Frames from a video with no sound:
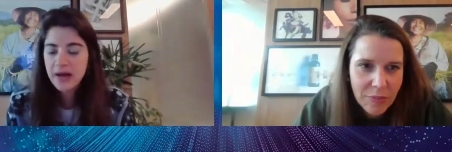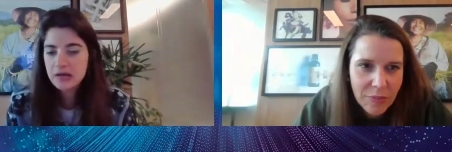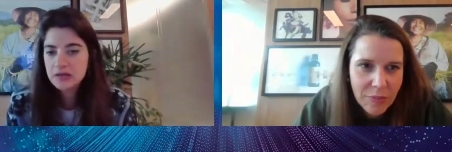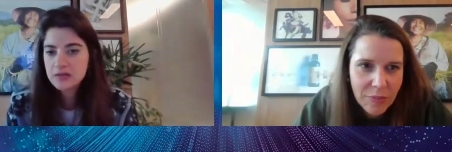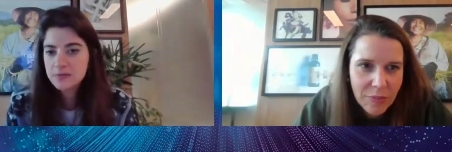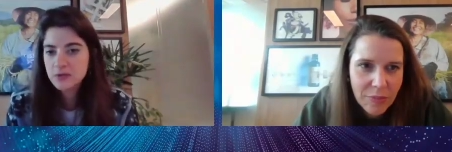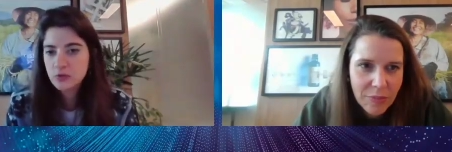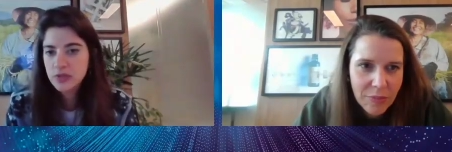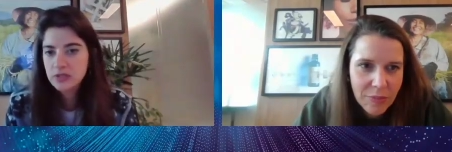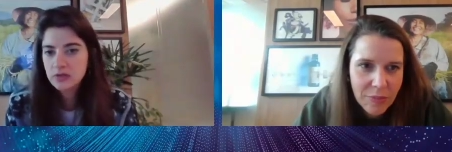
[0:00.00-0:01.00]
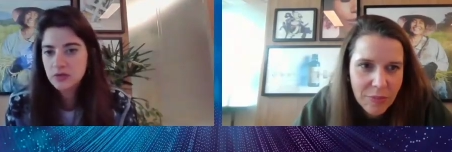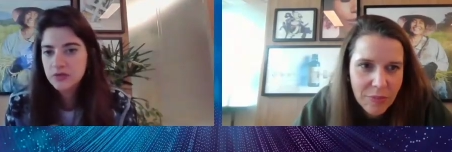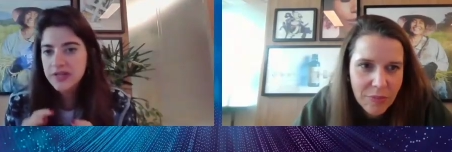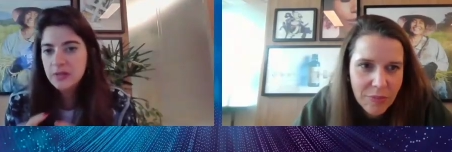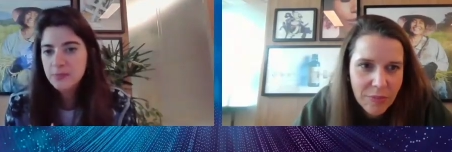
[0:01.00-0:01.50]
Speaker 1: we balance between
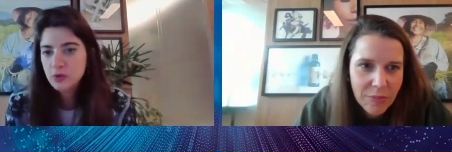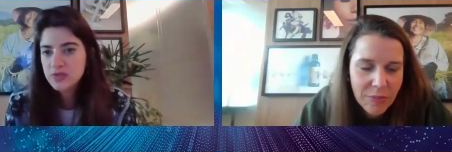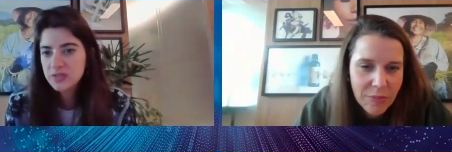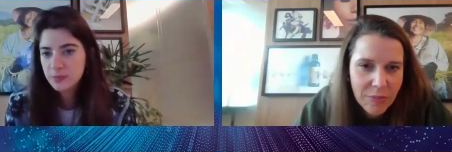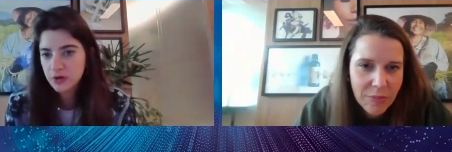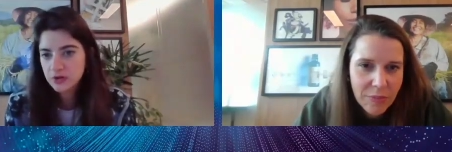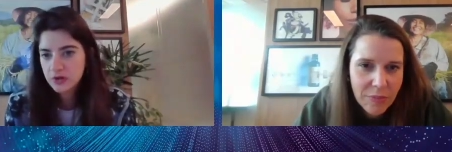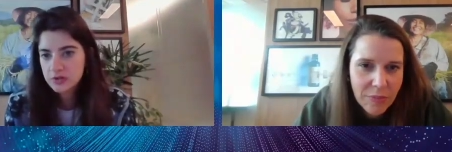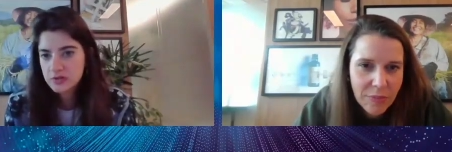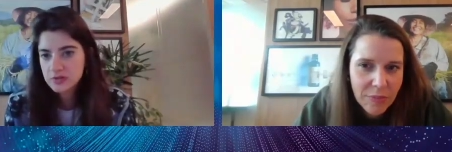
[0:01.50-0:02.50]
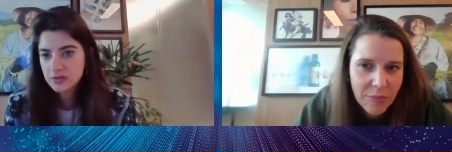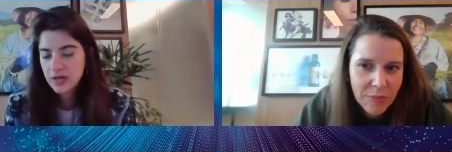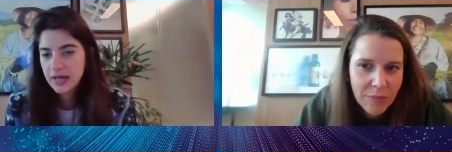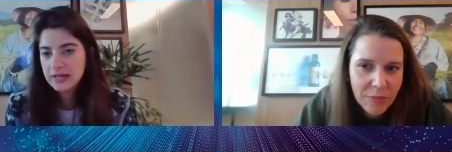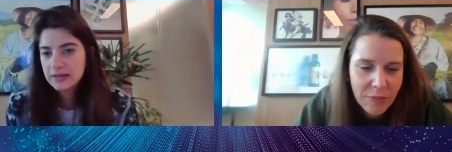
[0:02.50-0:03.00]
real beauty products
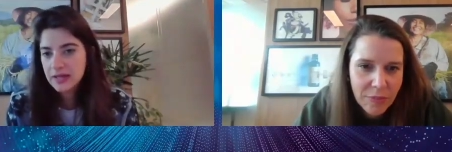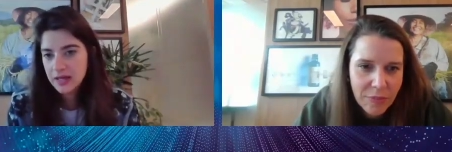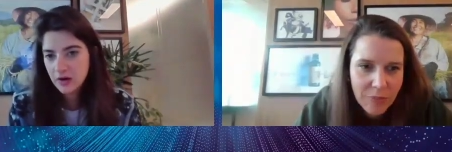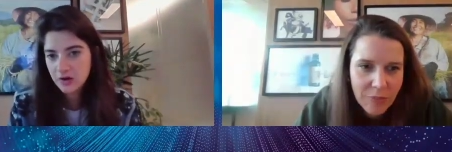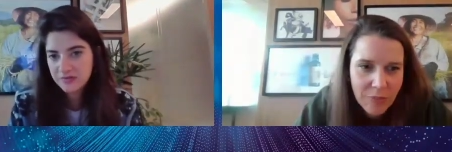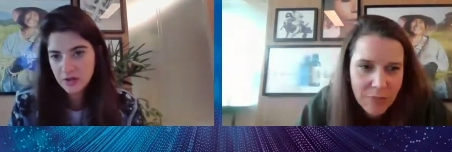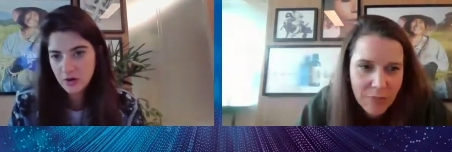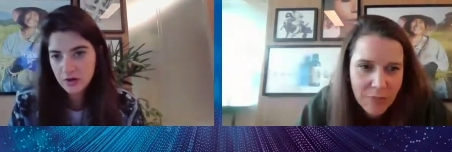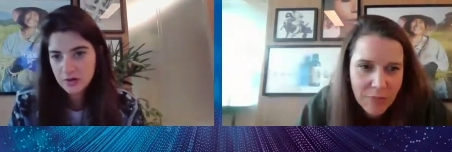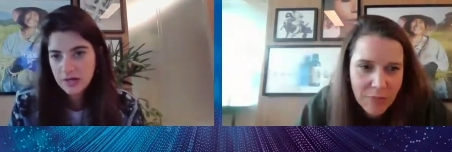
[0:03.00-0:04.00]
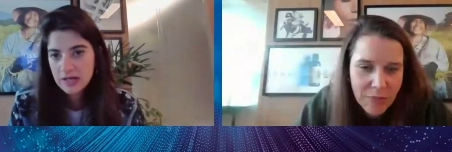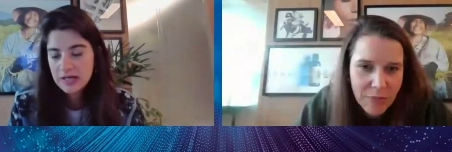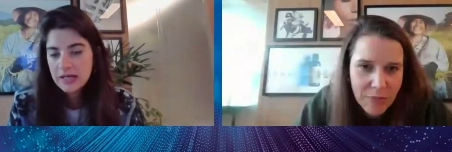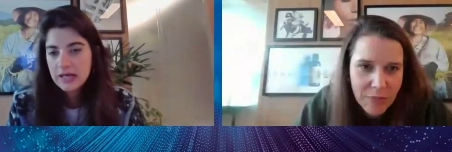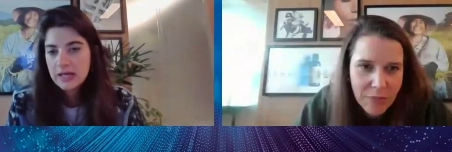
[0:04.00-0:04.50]
and the AR, VR?
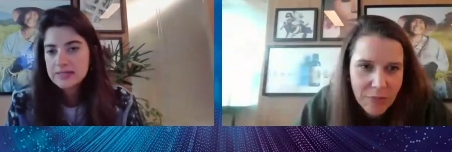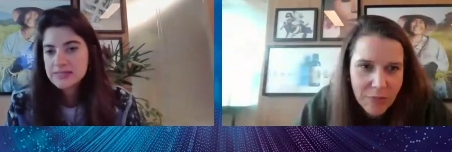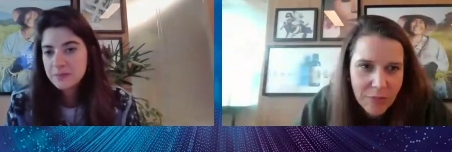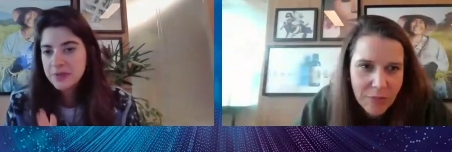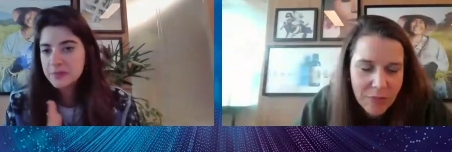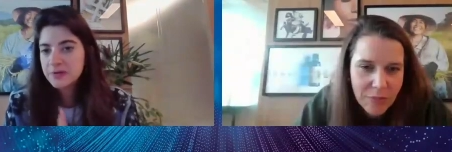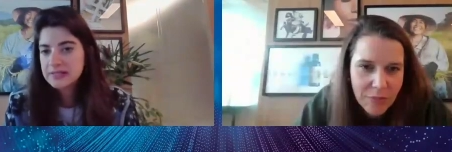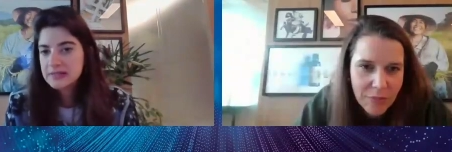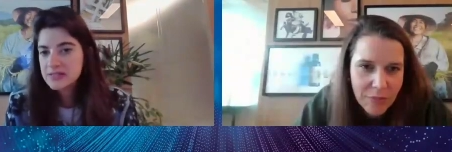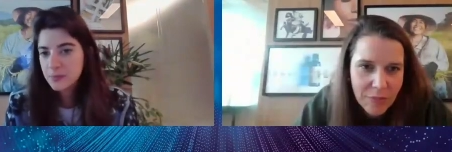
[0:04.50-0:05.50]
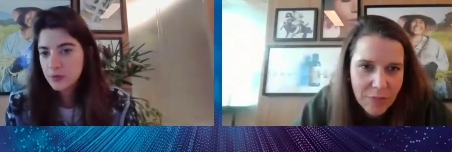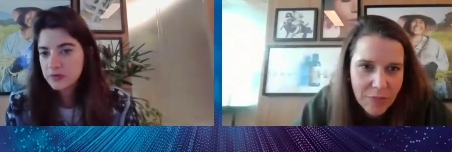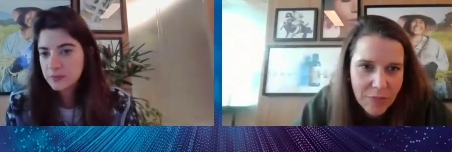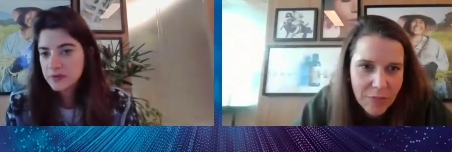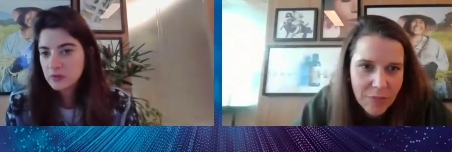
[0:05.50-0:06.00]
Some people get
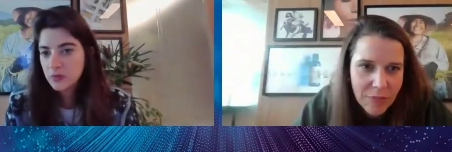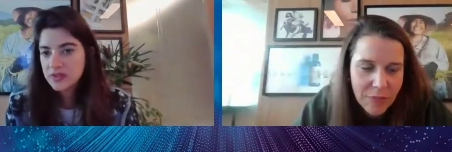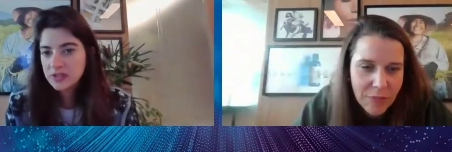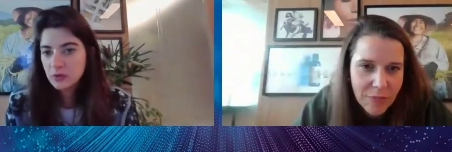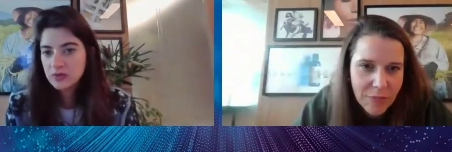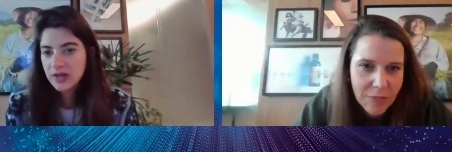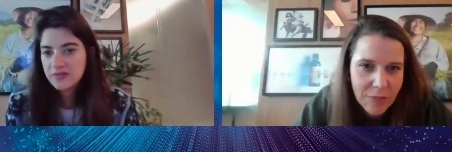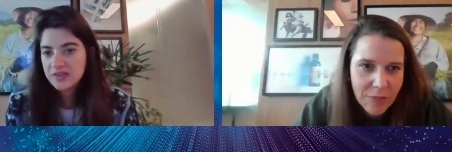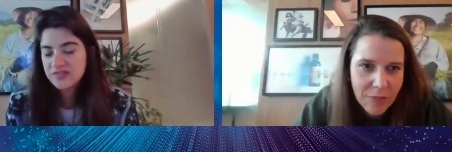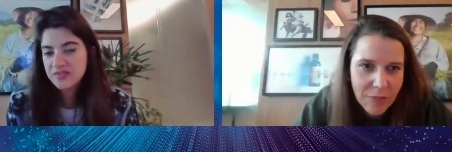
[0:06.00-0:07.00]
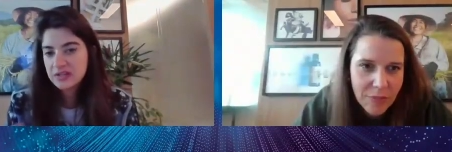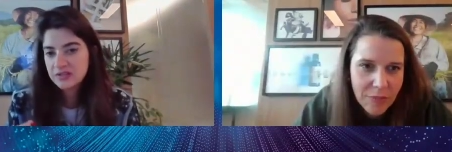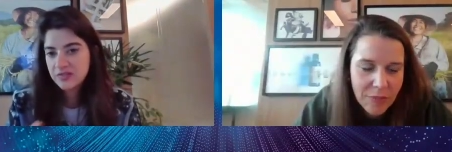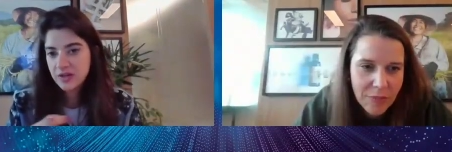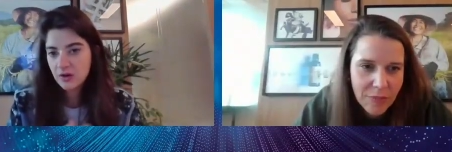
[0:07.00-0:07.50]
disappointment when they don't have the
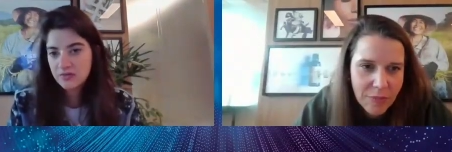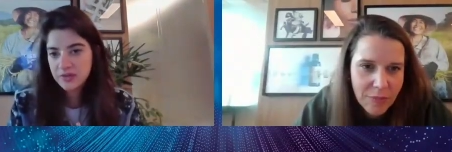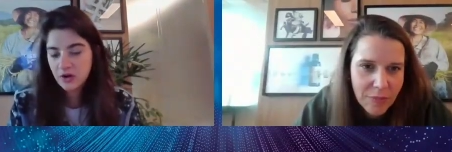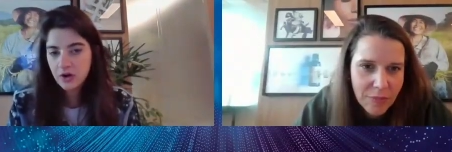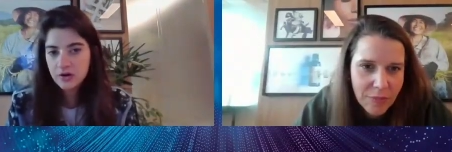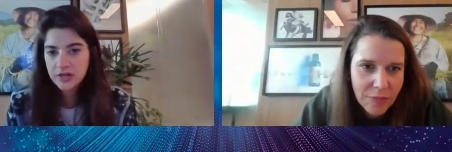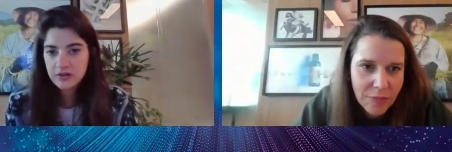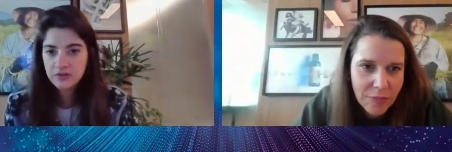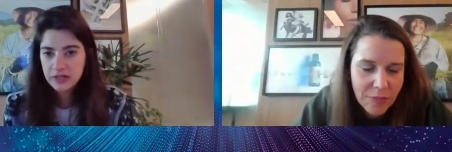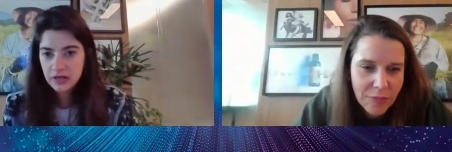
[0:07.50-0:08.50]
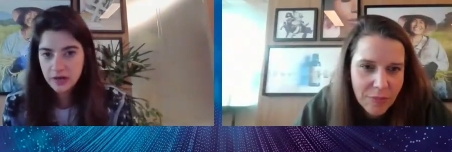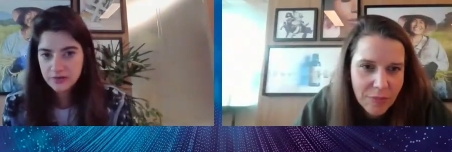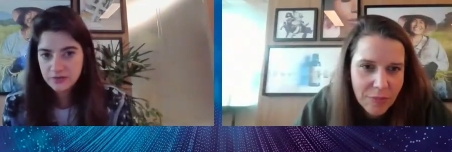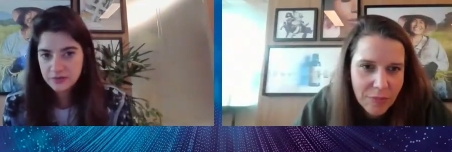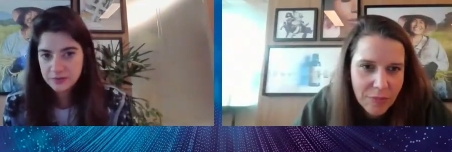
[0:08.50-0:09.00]
effect of AR, VR in real
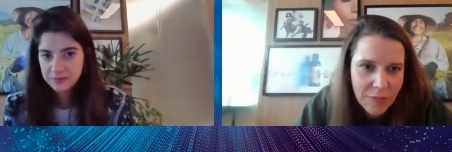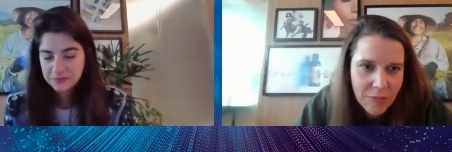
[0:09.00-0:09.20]
life.